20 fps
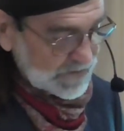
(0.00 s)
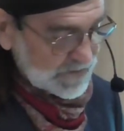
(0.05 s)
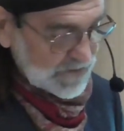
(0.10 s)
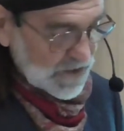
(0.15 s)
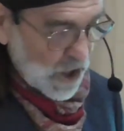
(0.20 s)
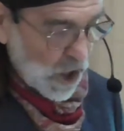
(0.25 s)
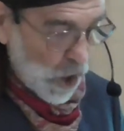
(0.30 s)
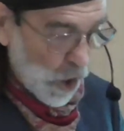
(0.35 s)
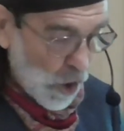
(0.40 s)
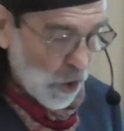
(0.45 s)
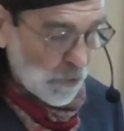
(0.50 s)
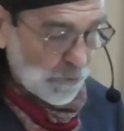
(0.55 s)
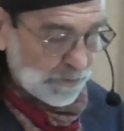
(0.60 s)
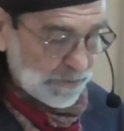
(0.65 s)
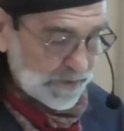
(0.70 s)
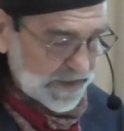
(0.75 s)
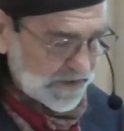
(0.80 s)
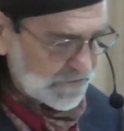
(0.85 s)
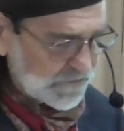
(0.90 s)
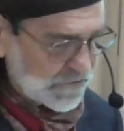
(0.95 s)
Hope
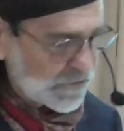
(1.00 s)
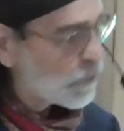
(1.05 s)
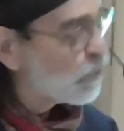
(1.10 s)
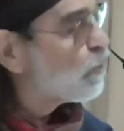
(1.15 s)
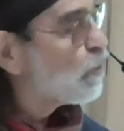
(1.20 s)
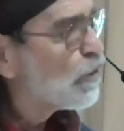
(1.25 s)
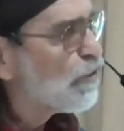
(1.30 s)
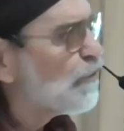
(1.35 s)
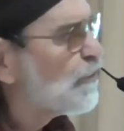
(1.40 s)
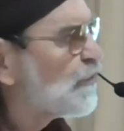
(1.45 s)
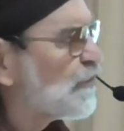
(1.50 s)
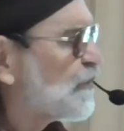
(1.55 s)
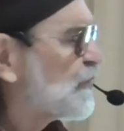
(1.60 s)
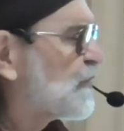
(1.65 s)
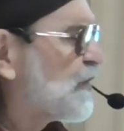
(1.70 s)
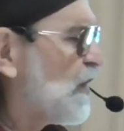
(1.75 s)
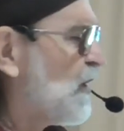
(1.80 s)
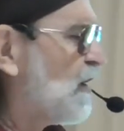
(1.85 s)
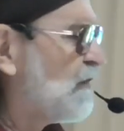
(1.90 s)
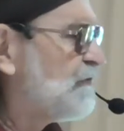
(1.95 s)
is the worst
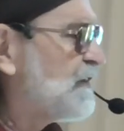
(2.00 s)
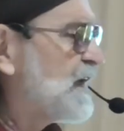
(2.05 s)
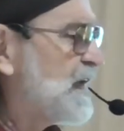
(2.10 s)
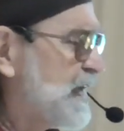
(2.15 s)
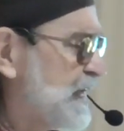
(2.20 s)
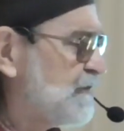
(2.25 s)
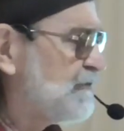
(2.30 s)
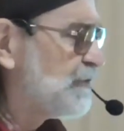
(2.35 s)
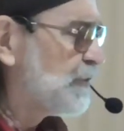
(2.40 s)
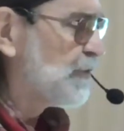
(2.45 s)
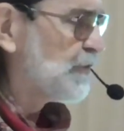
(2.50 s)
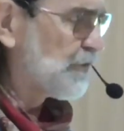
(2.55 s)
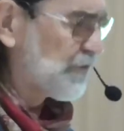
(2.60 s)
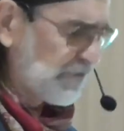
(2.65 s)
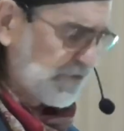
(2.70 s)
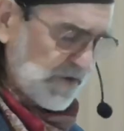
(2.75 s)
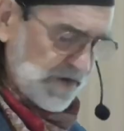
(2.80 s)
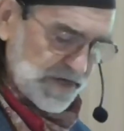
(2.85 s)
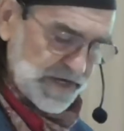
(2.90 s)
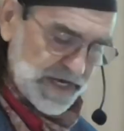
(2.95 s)
of
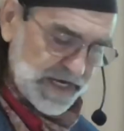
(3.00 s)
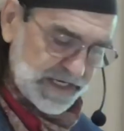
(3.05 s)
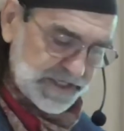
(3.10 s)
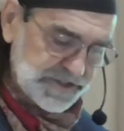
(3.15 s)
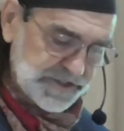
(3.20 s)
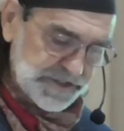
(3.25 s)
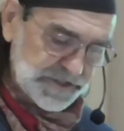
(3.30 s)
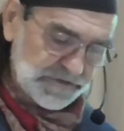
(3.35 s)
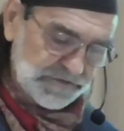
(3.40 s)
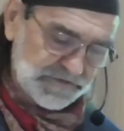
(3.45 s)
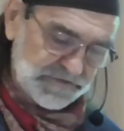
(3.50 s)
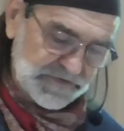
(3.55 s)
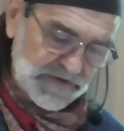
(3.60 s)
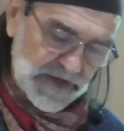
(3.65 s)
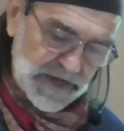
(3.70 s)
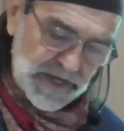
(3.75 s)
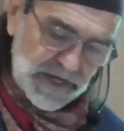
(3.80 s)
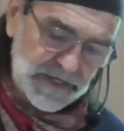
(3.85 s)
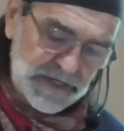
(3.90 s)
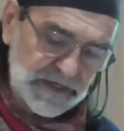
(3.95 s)
evils, Nietzsche
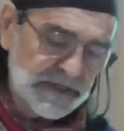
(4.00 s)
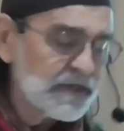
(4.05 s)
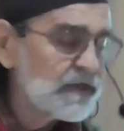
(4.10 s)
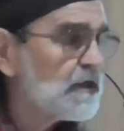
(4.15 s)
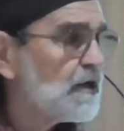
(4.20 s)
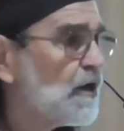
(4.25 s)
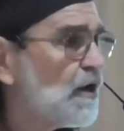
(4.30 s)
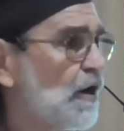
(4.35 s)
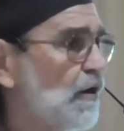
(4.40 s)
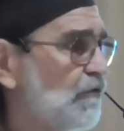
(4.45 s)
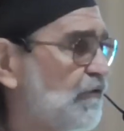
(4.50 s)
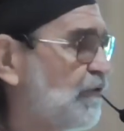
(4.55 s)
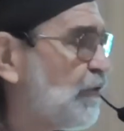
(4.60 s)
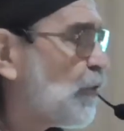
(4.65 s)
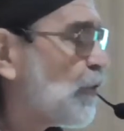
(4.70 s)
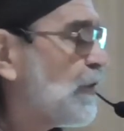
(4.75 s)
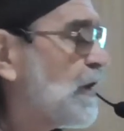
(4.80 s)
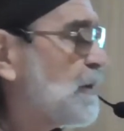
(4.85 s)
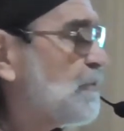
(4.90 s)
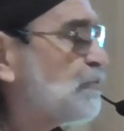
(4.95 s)
said,
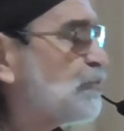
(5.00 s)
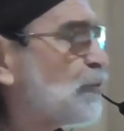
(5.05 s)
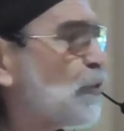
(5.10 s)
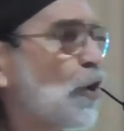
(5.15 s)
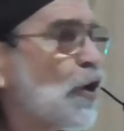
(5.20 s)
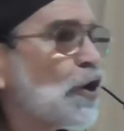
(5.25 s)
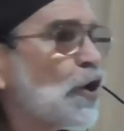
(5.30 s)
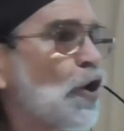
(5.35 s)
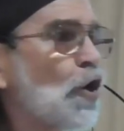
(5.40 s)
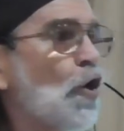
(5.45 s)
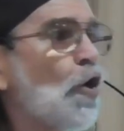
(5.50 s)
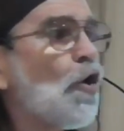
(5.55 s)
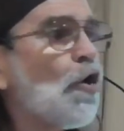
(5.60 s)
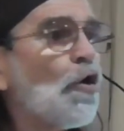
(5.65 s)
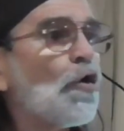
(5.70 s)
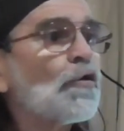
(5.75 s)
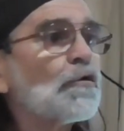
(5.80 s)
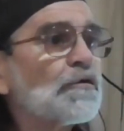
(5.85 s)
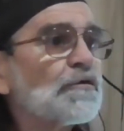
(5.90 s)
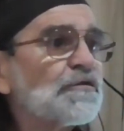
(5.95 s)
for it
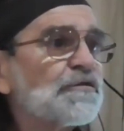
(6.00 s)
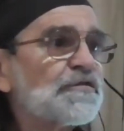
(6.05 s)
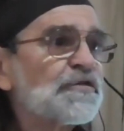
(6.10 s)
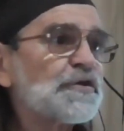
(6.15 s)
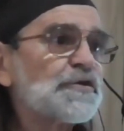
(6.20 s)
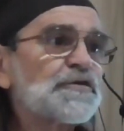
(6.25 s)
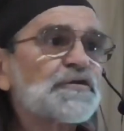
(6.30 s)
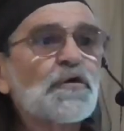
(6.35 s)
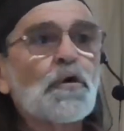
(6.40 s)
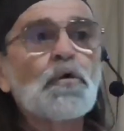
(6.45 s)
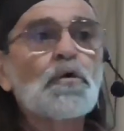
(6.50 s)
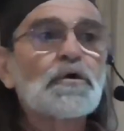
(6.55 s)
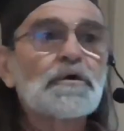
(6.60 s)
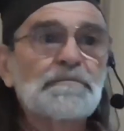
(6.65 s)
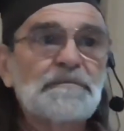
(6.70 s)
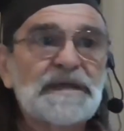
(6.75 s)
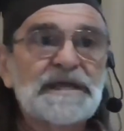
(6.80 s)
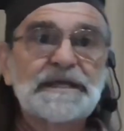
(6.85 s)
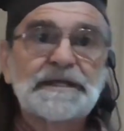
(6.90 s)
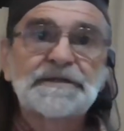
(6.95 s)
prolongs the
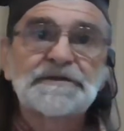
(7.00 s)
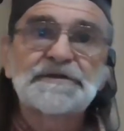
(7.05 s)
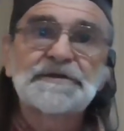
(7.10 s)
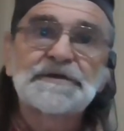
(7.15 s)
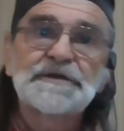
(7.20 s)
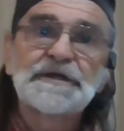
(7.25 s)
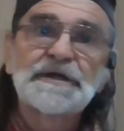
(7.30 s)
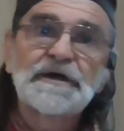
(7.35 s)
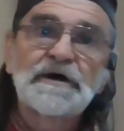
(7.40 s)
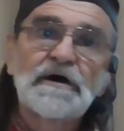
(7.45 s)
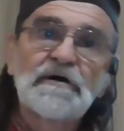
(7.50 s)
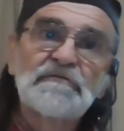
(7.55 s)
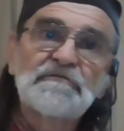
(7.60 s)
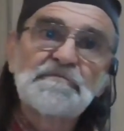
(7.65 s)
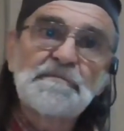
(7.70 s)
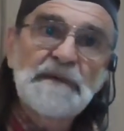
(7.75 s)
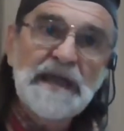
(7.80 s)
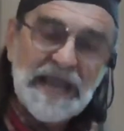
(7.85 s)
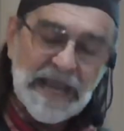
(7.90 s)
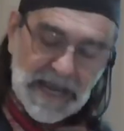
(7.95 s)
torment of
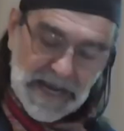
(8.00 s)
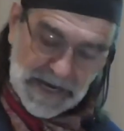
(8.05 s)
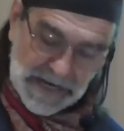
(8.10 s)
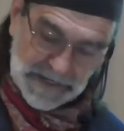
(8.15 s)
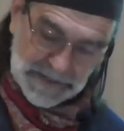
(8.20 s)
man.